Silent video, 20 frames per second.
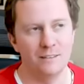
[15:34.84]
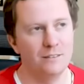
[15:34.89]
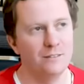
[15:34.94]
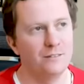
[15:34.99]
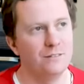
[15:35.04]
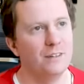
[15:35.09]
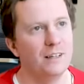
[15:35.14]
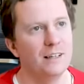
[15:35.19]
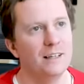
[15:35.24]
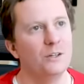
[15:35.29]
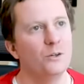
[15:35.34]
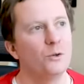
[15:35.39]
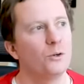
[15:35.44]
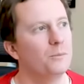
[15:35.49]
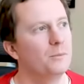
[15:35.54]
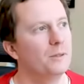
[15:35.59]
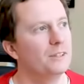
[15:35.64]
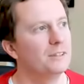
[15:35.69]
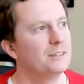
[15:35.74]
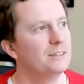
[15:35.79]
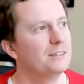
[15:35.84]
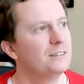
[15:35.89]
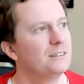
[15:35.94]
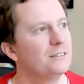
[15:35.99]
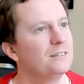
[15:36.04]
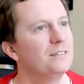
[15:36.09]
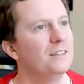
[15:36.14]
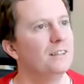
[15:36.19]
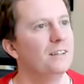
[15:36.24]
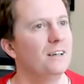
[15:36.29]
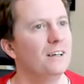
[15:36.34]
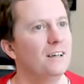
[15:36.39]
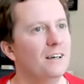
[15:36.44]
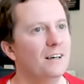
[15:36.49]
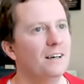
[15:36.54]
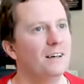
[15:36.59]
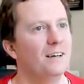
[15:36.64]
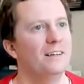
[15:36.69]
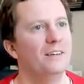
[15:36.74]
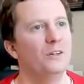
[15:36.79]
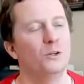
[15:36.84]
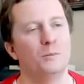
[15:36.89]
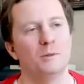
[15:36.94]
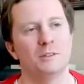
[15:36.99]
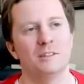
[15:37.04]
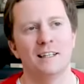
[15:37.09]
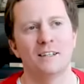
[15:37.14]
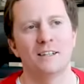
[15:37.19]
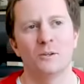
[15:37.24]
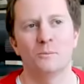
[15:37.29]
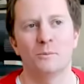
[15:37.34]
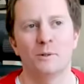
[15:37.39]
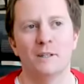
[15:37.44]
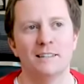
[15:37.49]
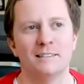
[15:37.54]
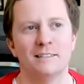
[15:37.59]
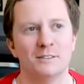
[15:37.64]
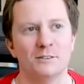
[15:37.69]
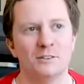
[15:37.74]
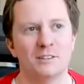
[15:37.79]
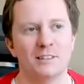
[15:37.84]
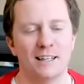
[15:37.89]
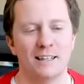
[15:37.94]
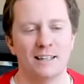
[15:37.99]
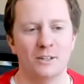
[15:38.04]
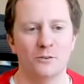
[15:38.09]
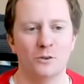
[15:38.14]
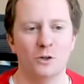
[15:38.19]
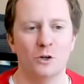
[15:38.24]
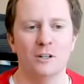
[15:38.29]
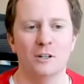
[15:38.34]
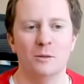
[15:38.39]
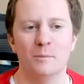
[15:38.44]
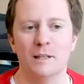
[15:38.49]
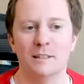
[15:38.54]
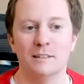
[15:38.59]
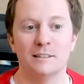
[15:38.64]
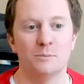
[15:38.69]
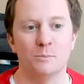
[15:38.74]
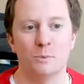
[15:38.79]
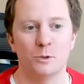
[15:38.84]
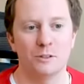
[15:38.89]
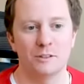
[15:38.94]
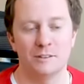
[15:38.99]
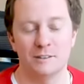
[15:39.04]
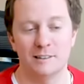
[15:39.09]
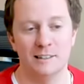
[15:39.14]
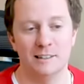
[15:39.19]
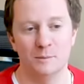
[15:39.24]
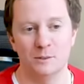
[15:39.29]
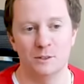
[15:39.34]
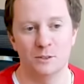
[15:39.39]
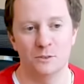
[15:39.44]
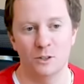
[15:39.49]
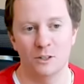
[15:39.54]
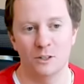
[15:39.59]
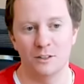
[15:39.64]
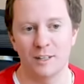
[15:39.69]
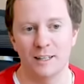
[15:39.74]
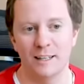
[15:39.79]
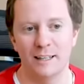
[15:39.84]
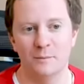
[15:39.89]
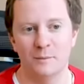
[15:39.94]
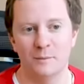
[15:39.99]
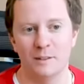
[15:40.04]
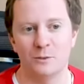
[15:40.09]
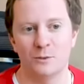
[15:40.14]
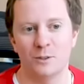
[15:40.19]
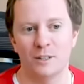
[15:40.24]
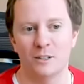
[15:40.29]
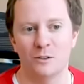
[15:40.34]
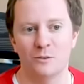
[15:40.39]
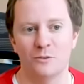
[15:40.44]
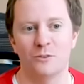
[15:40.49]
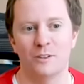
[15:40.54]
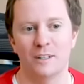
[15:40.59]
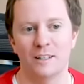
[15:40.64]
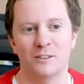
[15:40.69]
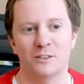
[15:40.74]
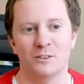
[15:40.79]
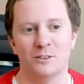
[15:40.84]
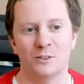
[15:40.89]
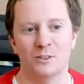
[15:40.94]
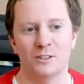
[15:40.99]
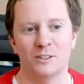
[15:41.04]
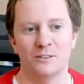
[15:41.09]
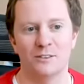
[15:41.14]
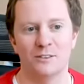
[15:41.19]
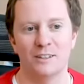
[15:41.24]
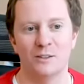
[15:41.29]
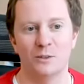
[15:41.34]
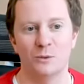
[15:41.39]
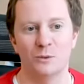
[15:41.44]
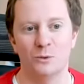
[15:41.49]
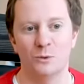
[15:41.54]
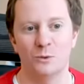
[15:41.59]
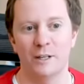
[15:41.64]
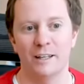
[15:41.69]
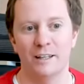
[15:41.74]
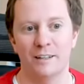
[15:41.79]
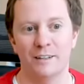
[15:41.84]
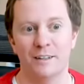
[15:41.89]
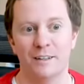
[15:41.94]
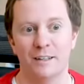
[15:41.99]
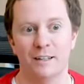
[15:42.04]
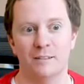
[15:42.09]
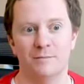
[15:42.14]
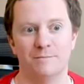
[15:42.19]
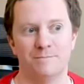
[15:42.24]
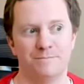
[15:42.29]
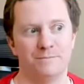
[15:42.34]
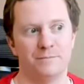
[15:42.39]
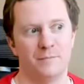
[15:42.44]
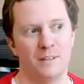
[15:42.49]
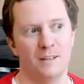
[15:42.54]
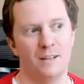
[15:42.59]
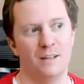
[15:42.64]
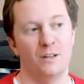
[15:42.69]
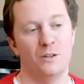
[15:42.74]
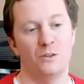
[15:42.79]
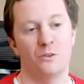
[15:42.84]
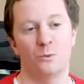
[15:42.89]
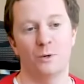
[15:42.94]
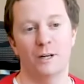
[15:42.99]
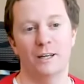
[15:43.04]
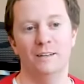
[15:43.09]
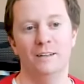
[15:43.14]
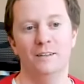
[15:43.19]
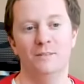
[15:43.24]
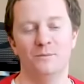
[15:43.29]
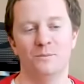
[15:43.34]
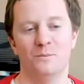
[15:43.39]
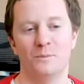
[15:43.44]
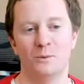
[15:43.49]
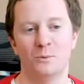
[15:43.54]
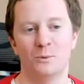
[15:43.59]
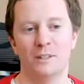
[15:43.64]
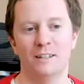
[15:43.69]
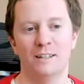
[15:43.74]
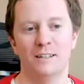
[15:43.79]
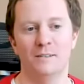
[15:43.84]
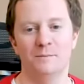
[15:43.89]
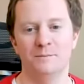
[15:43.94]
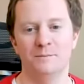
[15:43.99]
enormous, uh, enormously comprehensive study of all the best sports teams of all time and try to figure sort of the red uh, thread between them.